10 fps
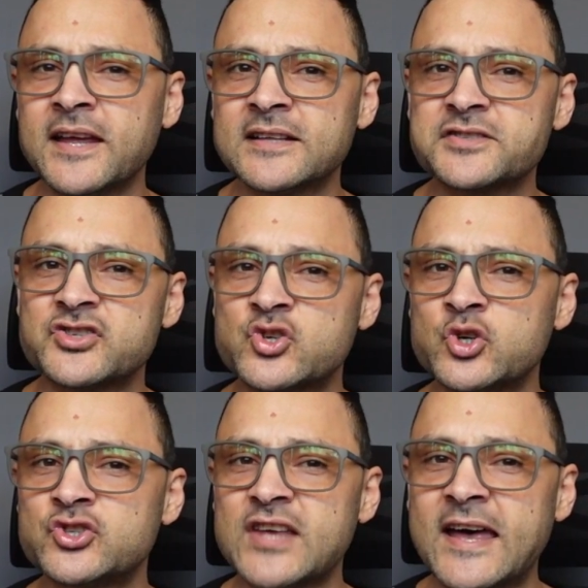else is
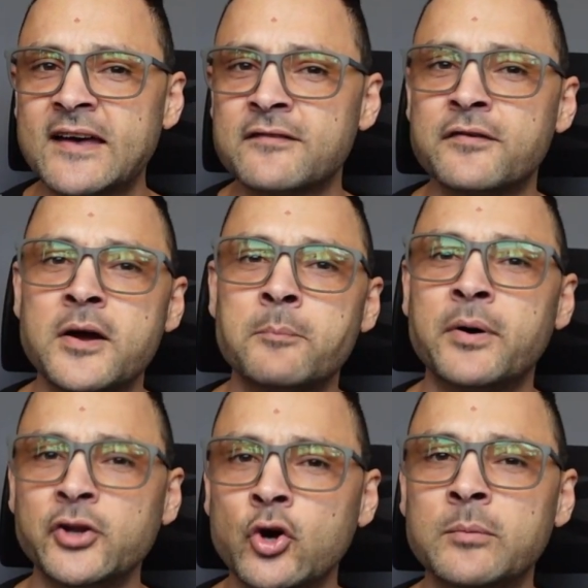good to have
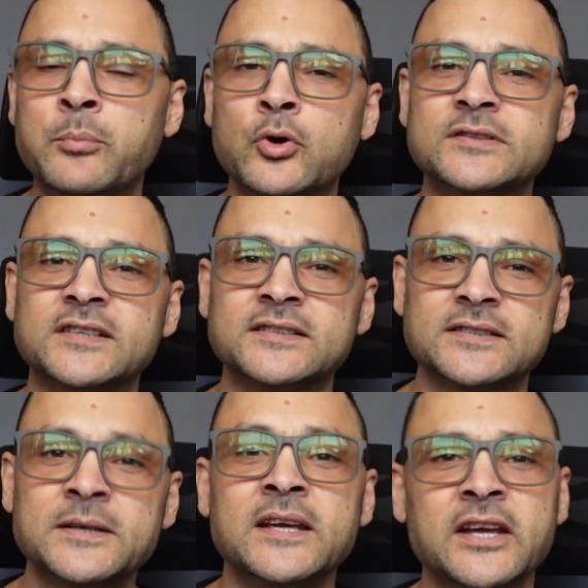but not
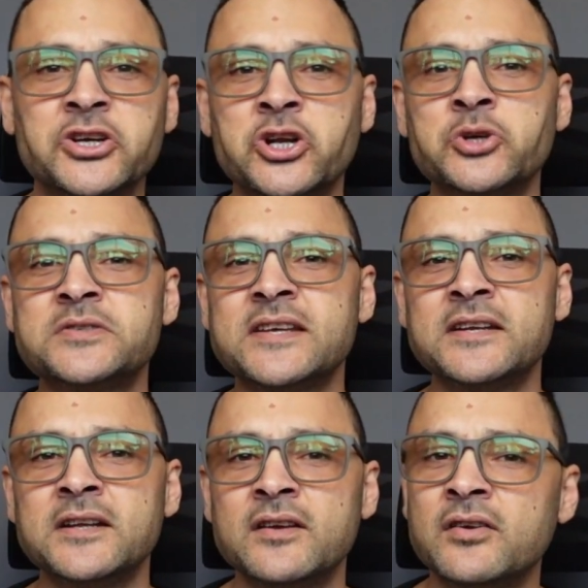important,
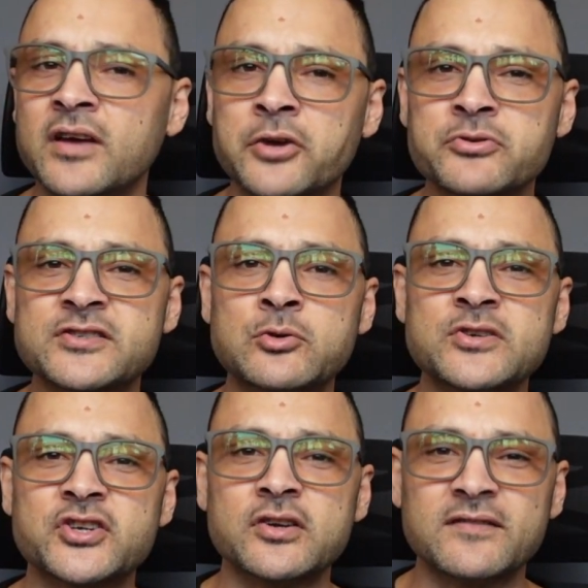including a
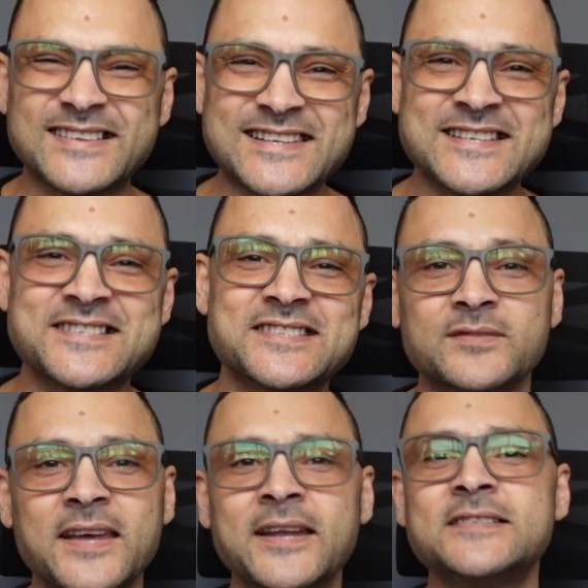resolution of at least
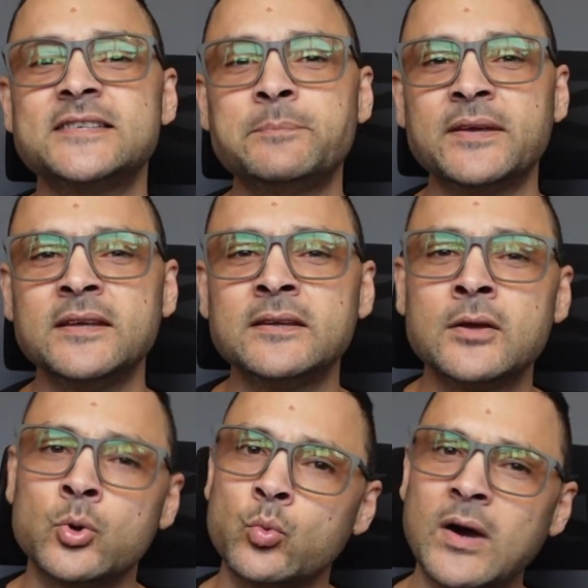1080p,
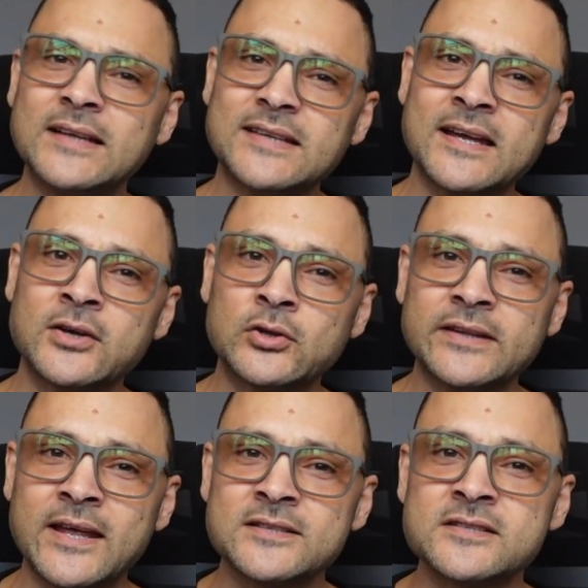wide angle
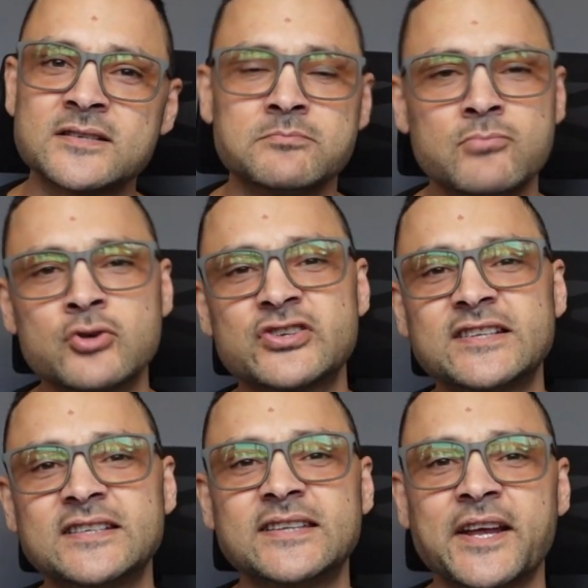lens,
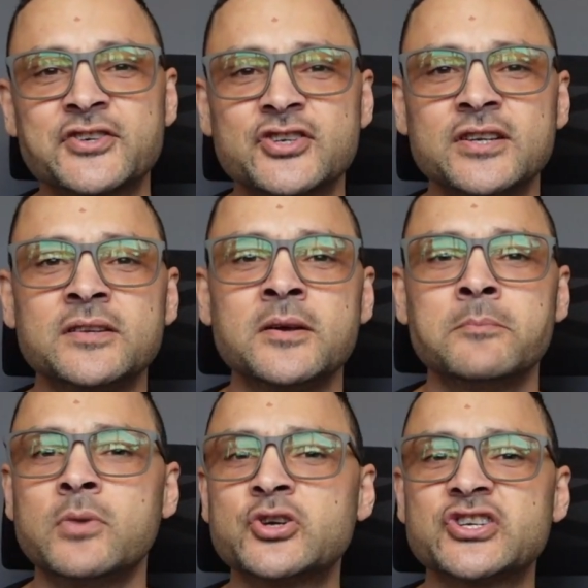motion detection,
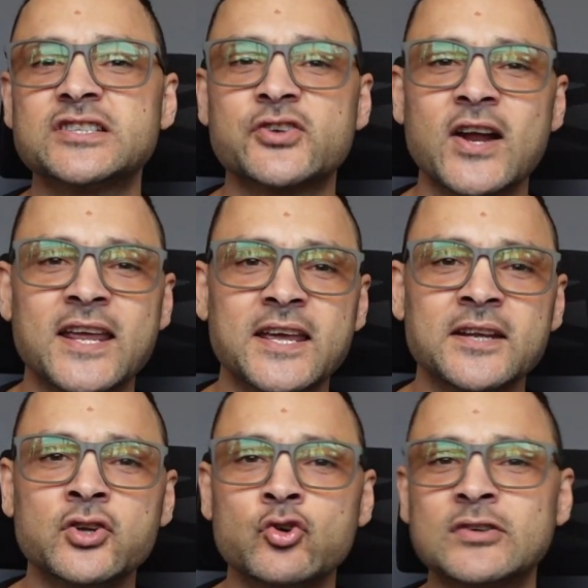motion
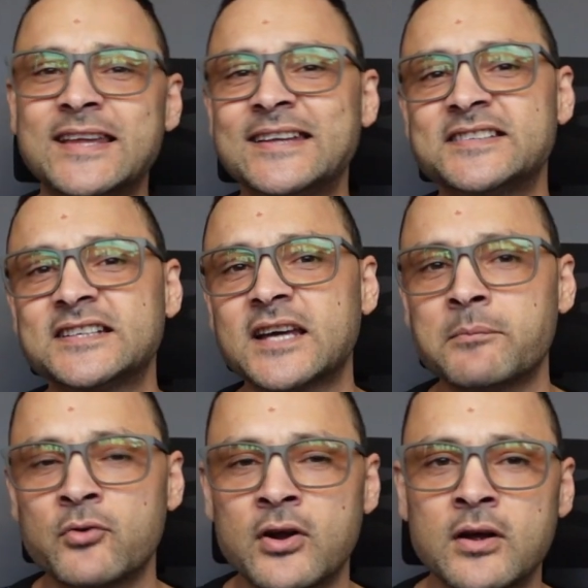tracking, rotating
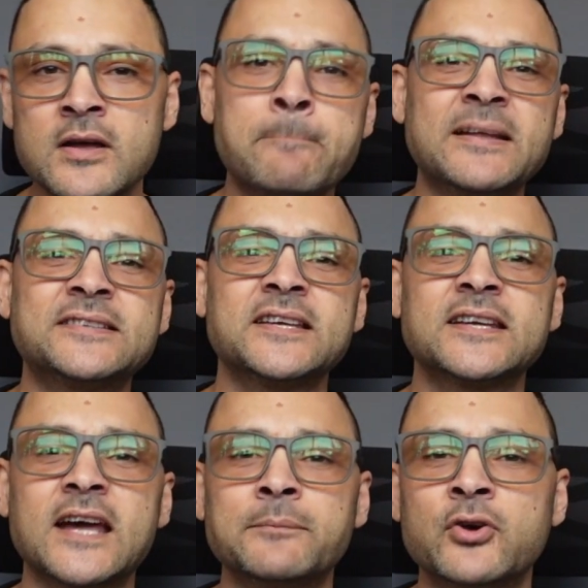camera,
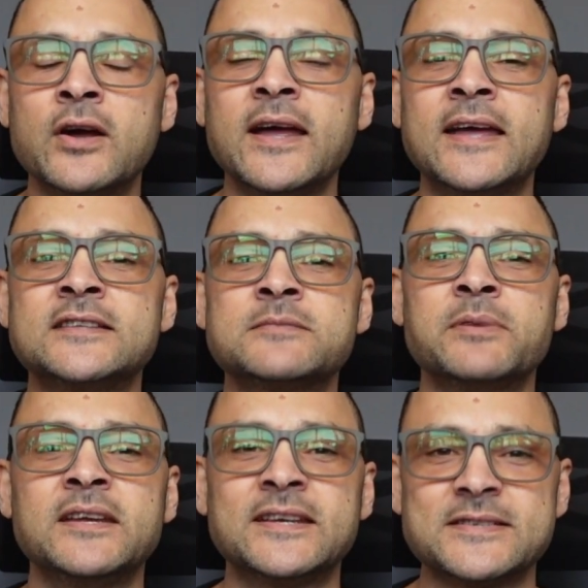built-in mics and
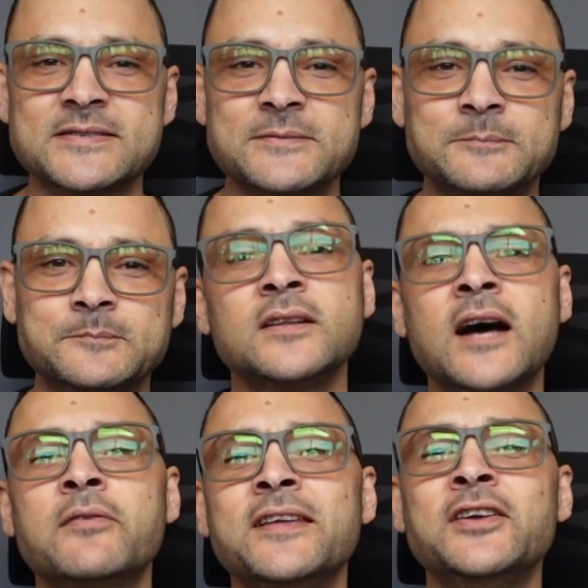speakers.
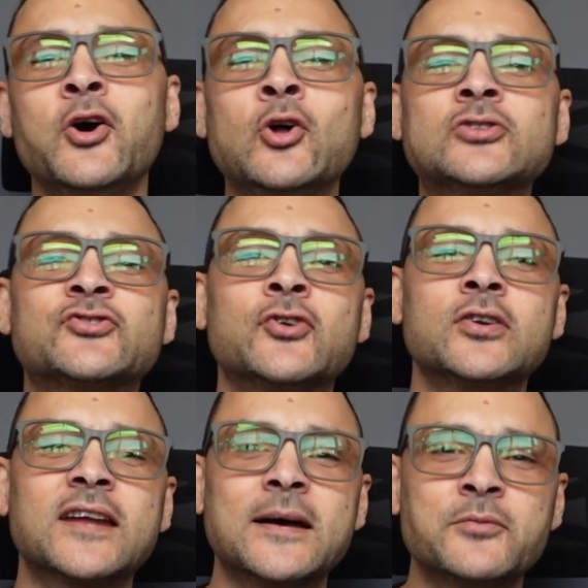Now the
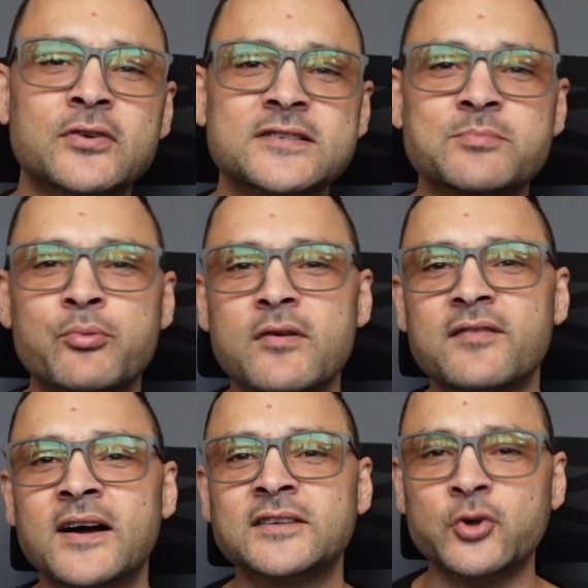Owltron cameras
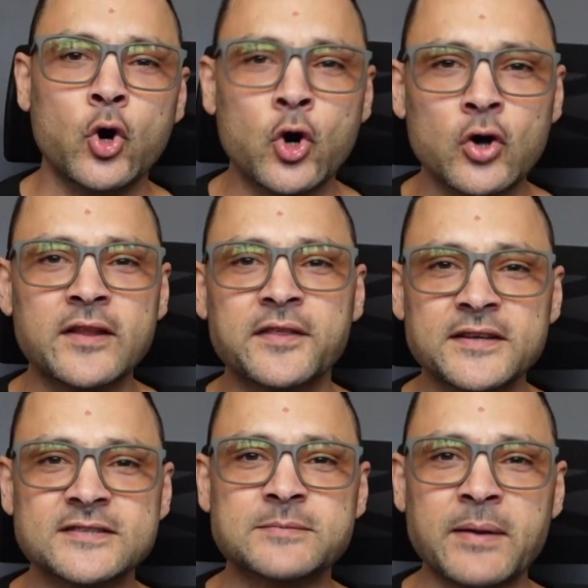provide all of
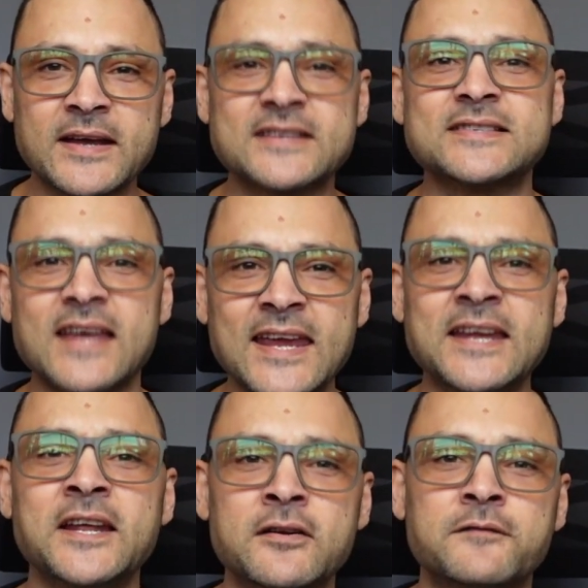these specs
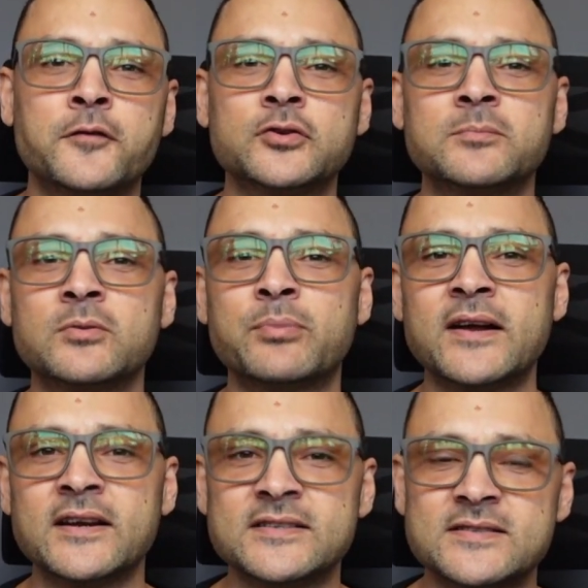in an affordable
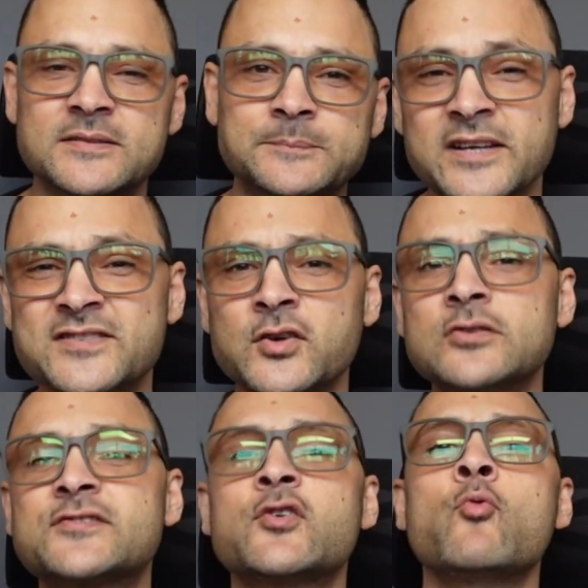price. It's
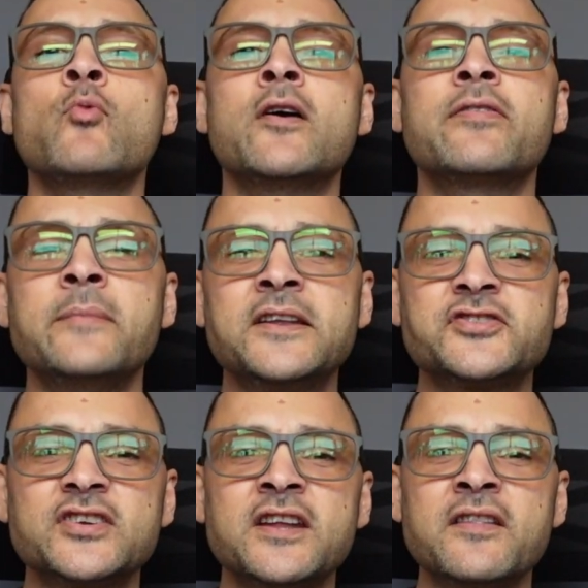also worth
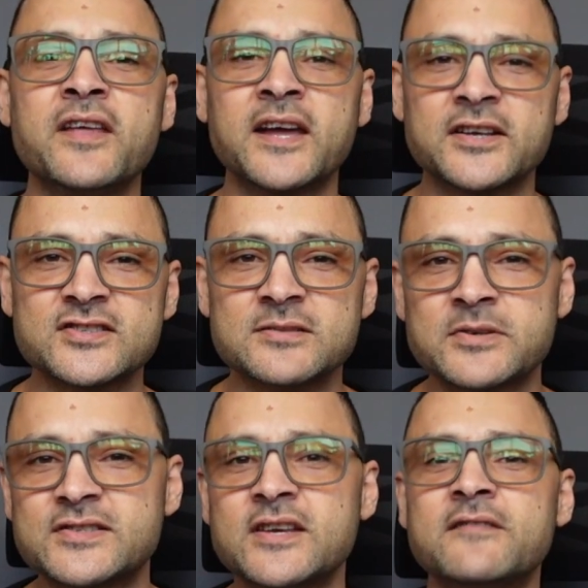mentioning their
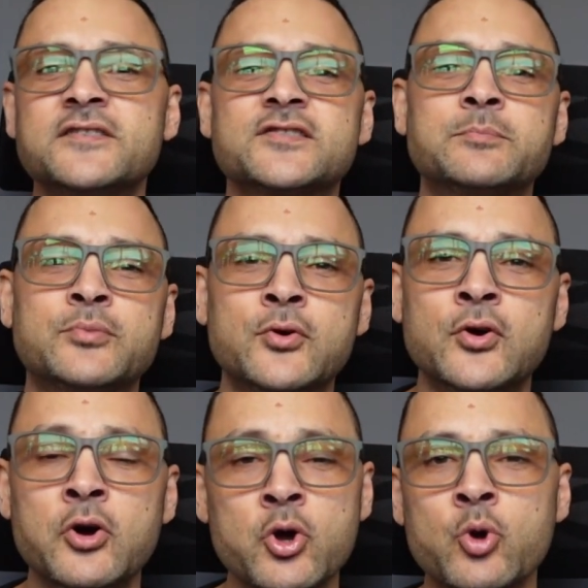customer service
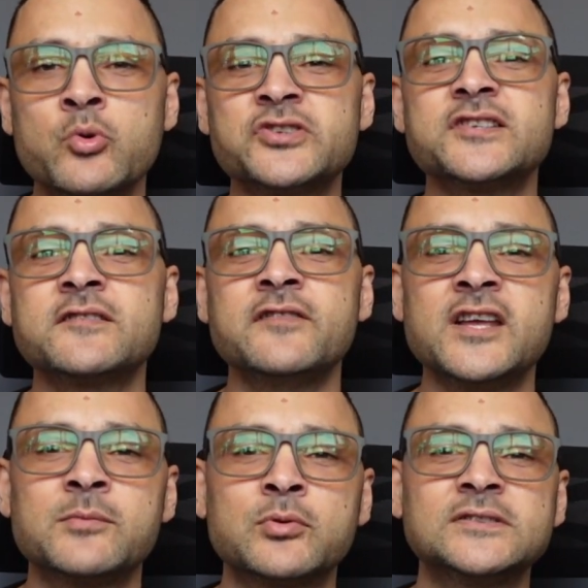support, which is
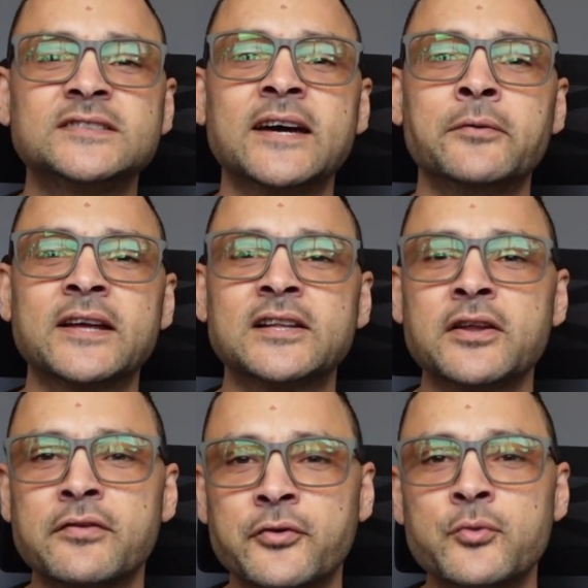available
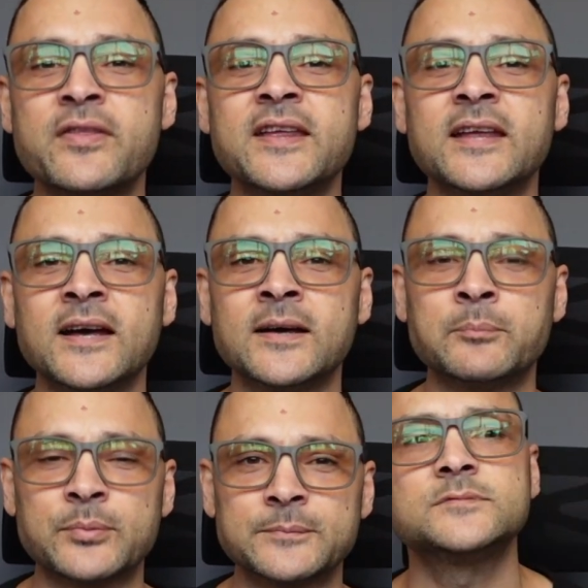directly through the app.